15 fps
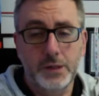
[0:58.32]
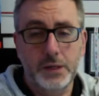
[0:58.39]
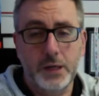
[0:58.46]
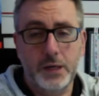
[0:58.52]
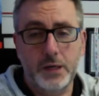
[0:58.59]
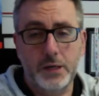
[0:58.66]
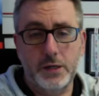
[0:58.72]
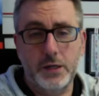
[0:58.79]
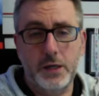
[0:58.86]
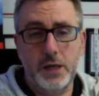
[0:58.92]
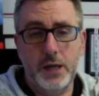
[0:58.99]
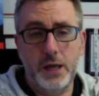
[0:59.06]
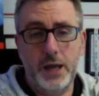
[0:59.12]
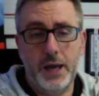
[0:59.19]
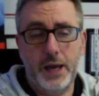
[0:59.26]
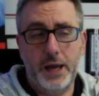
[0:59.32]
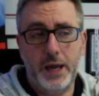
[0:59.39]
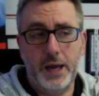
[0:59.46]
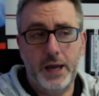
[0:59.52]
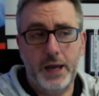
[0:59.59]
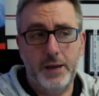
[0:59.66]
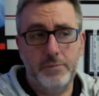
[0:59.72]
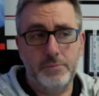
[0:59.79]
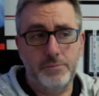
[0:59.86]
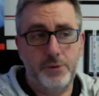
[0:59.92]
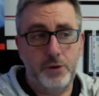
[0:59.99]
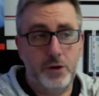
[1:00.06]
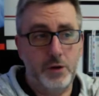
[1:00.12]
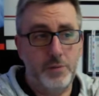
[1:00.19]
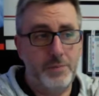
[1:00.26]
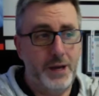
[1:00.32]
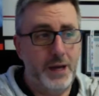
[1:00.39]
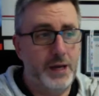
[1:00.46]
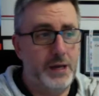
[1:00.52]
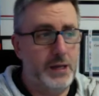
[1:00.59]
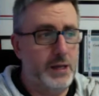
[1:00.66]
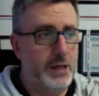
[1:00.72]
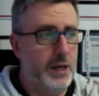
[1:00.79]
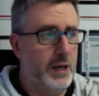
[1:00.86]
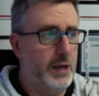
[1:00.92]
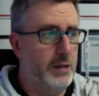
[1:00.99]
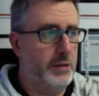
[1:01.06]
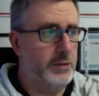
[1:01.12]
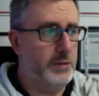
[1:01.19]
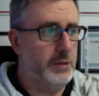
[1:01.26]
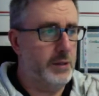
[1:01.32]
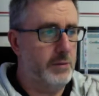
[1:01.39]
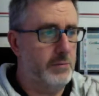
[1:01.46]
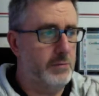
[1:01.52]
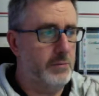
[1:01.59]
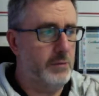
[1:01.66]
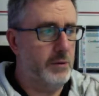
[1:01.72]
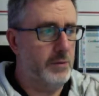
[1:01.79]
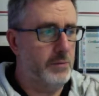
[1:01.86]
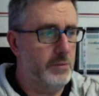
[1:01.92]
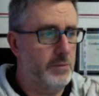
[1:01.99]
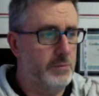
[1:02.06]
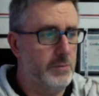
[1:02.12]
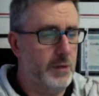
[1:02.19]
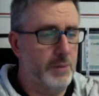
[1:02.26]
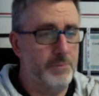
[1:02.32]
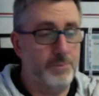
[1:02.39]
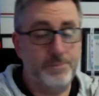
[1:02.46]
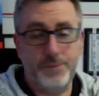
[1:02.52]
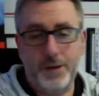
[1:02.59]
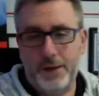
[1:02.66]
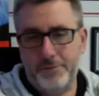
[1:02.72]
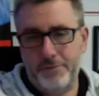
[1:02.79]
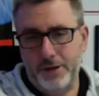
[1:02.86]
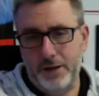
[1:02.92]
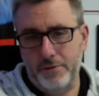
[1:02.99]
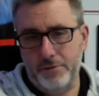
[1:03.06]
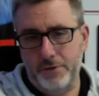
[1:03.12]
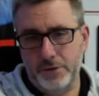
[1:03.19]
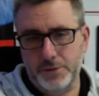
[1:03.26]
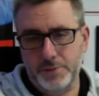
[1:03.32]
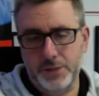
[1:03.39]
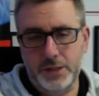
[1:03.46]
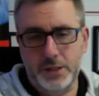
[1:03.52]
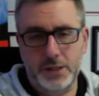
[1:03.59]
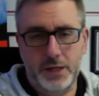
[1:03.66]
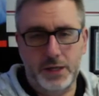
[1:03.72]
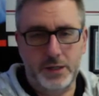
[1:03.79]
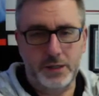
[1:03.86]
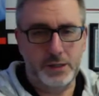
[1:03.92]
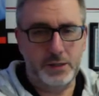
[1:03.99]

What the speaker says: Kennedy, Paul O'Mahony, and Pat Falvey are speaking, and I